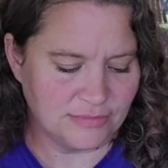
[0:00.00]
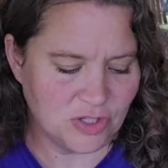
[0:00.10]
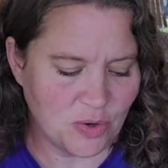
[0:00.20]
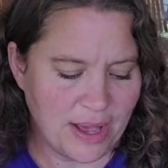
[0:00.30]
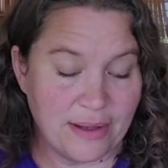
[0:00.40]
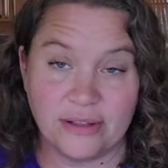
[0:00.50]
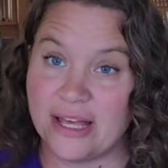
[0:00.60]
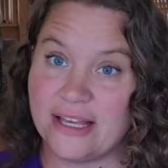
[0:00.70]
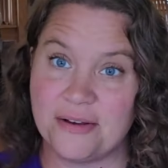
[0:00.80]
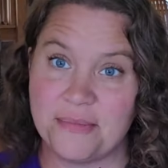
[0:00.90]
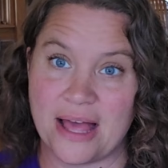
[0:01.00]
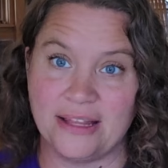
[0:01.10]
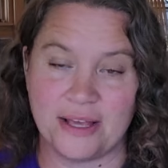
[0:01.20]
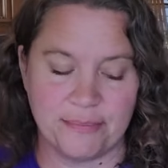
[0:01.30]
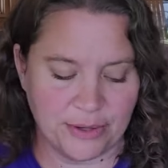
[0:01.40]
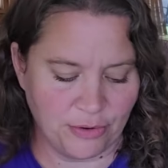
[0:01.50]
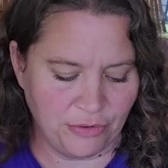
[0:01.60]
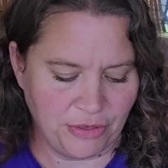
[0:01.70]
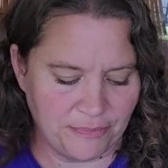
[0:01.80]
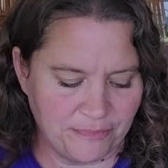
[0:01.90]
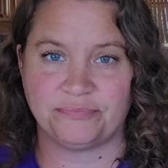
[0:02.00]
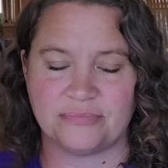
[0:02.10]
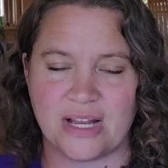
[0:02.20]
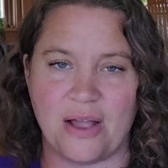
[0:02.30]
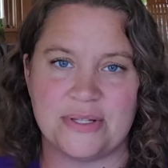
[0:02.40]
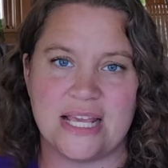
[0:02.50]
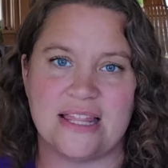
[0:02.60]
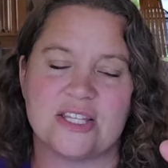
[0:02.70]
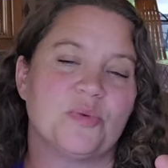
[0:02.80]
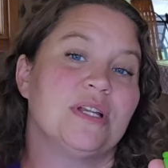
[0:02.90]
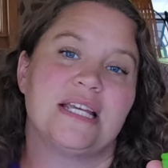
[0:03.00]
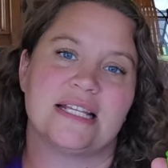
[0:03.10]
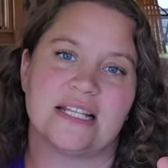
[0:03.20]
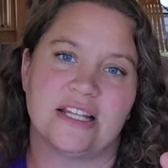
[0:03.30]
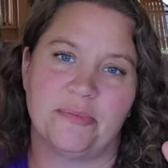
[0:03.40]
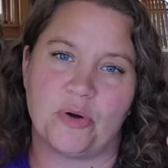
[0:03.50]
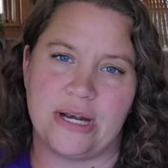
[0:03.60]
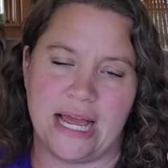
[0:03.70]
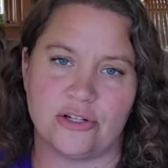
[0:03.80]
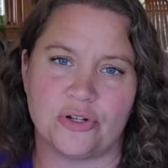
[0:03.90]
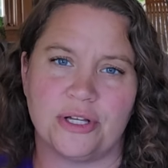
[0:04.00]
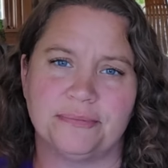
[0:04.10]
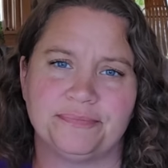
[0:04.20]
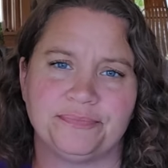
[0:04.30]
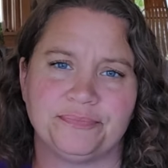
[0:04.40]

So I like them. I like them both. I would say this one tastes a little more natural